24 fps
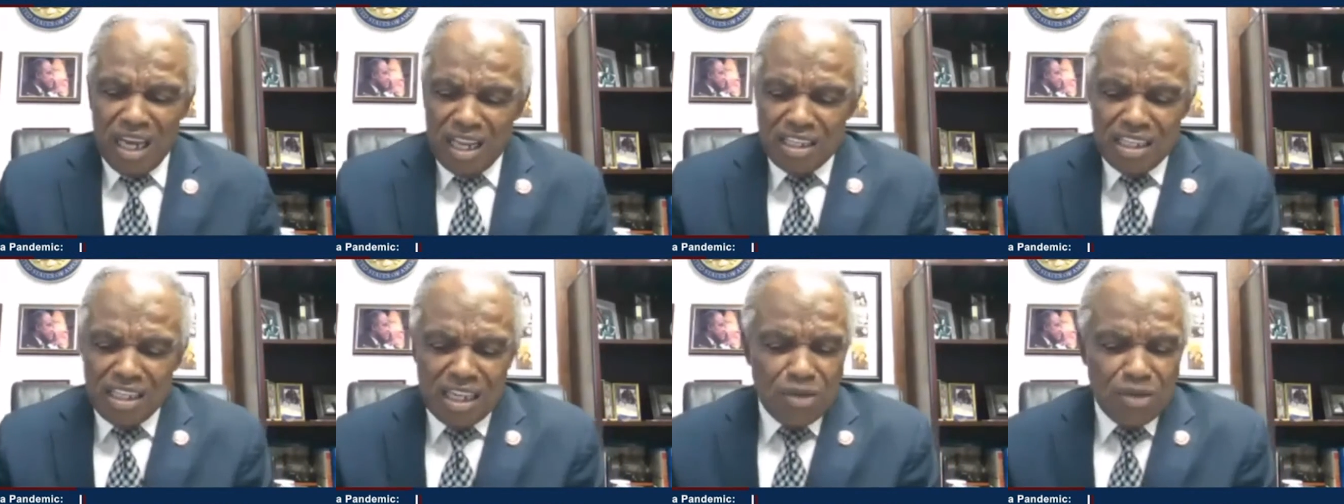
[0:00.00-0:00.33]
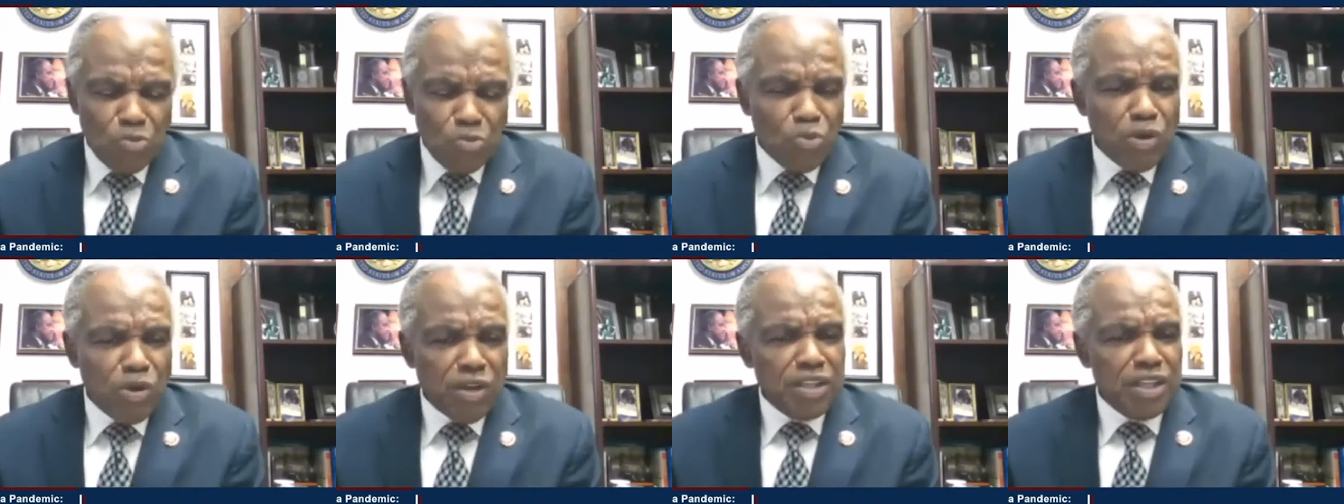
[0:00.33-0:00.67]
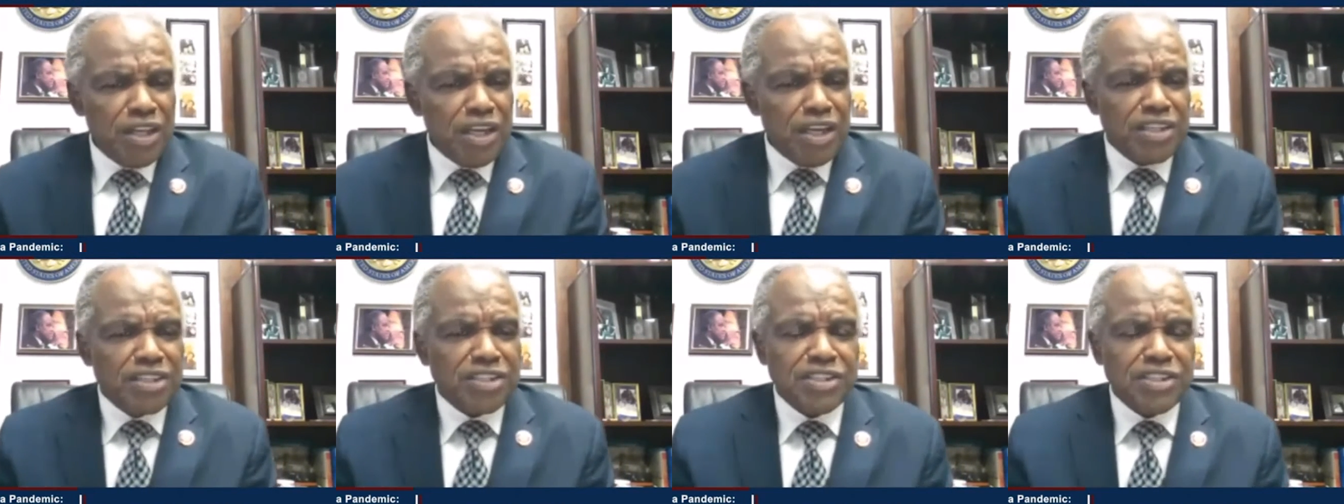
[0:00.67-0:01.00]
And then
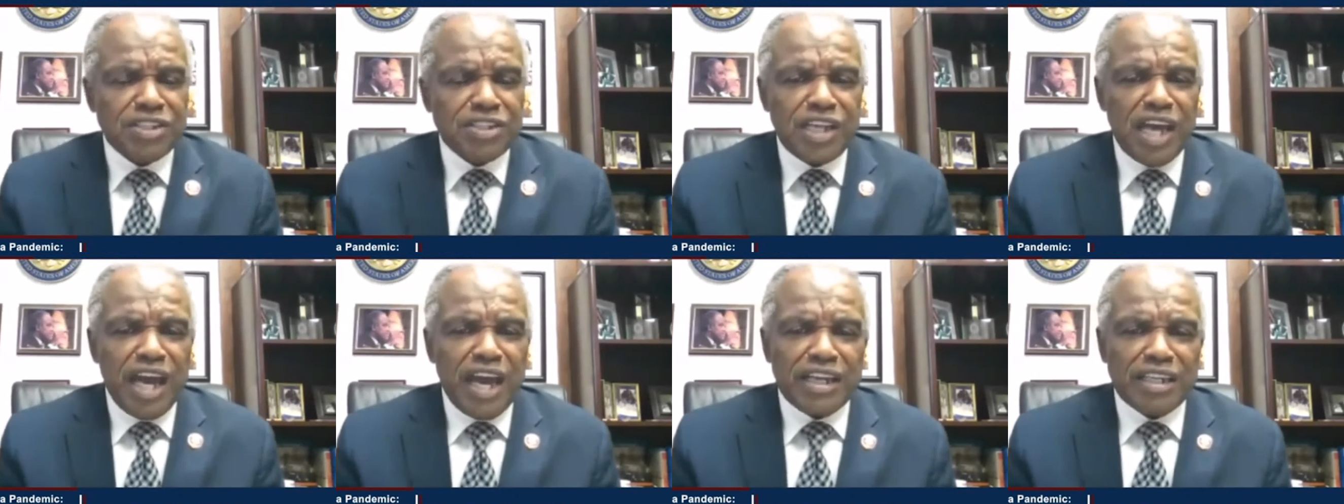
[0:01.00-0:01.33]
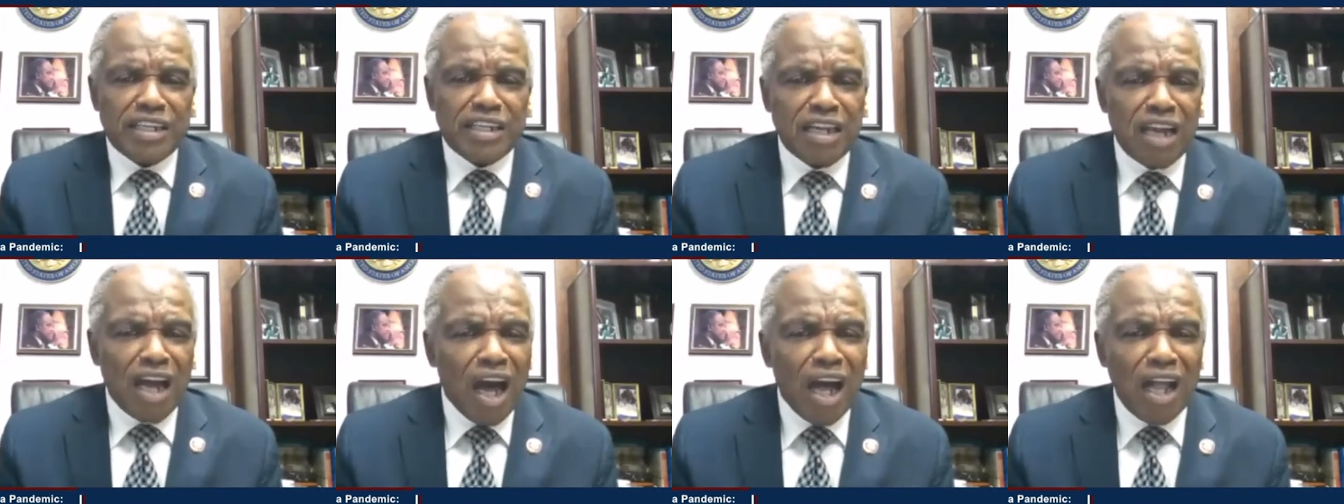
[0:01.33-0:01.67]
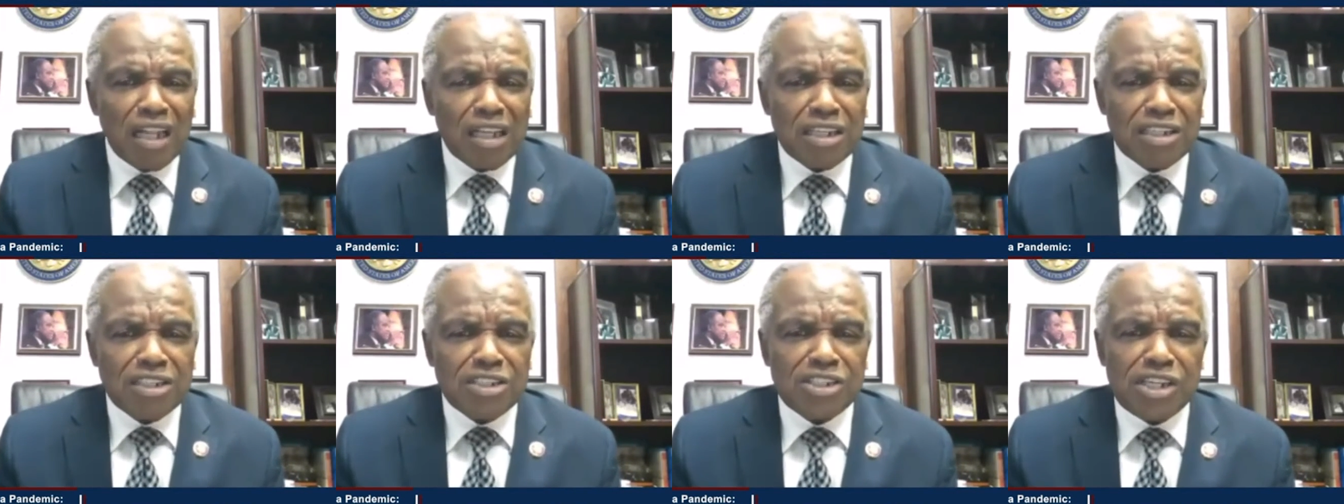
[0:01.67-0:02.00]
with this
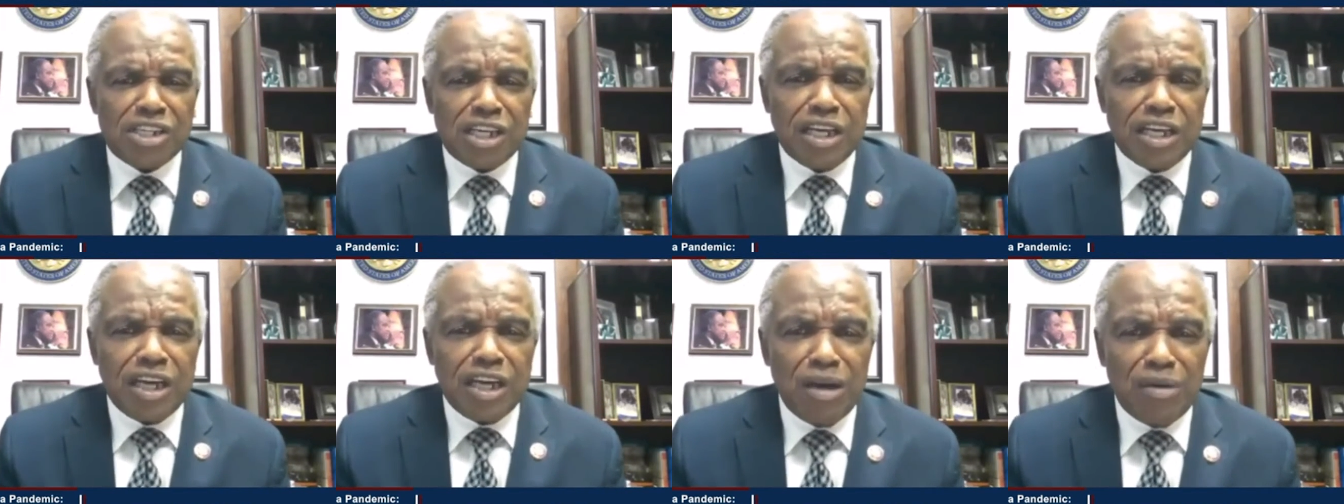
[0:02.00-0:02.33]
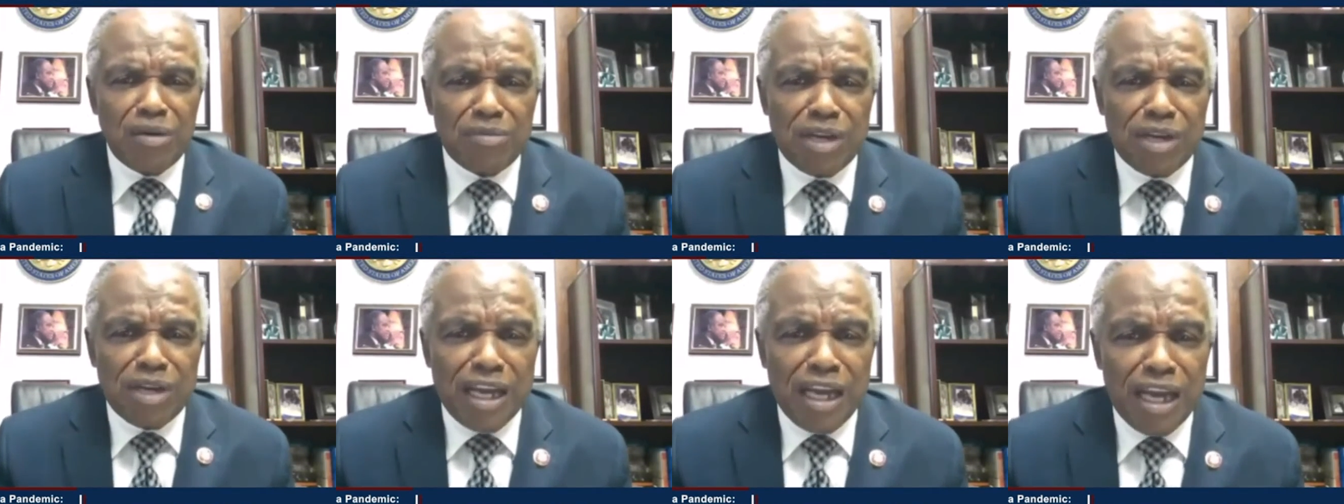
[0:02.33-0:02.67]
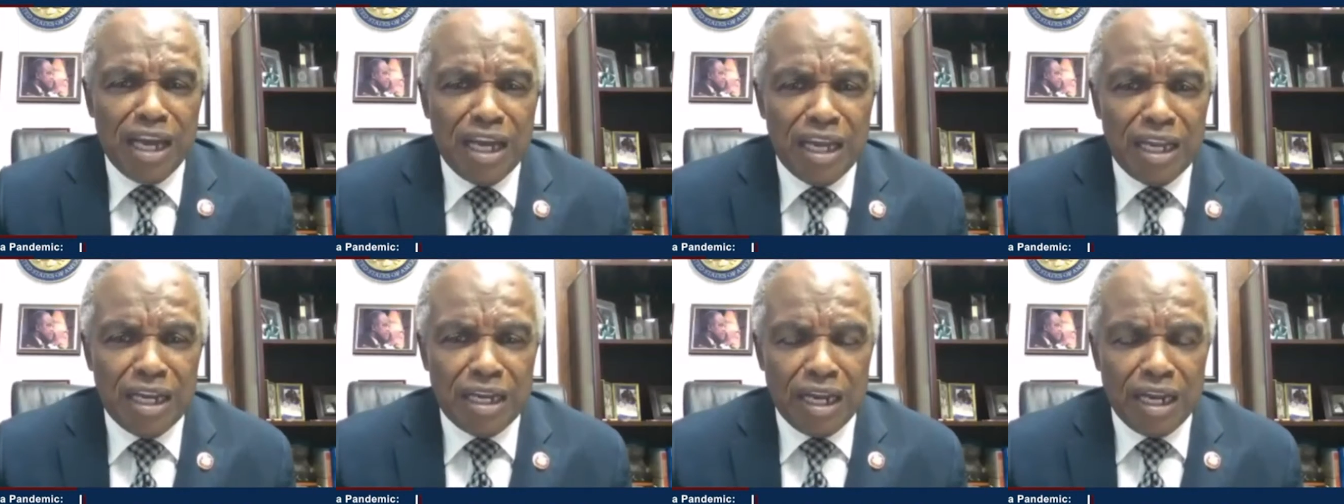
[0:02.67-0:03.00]
technology
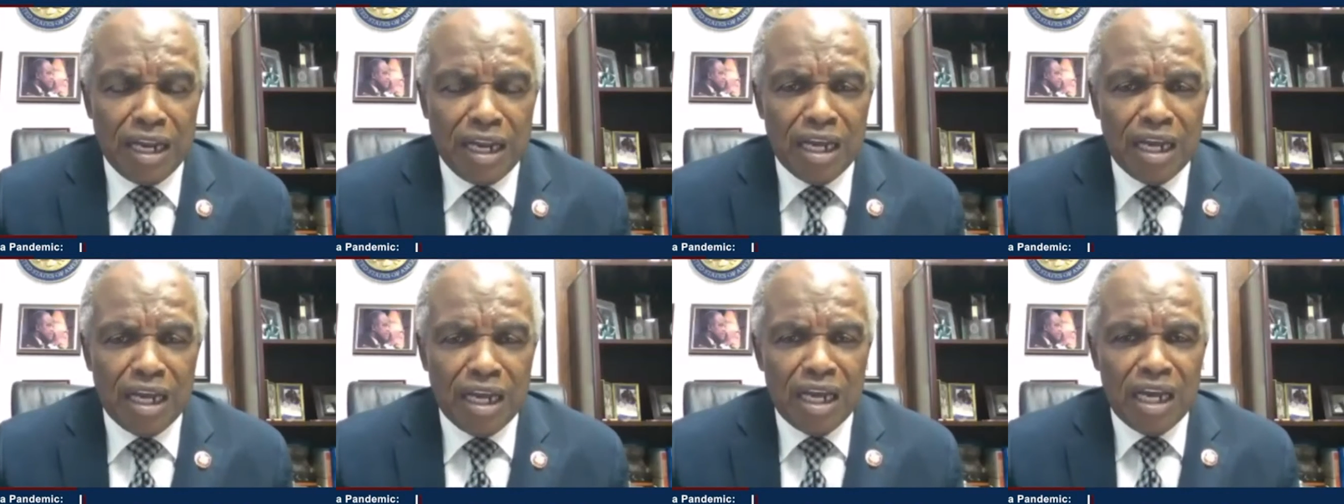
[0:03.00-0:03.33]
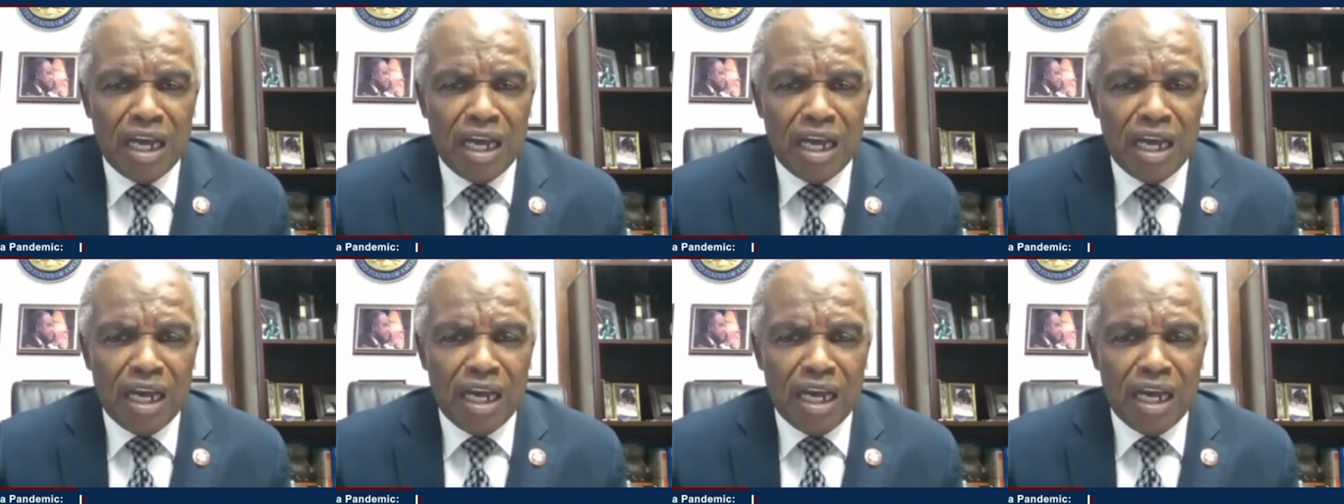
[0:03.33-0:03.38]
coming in,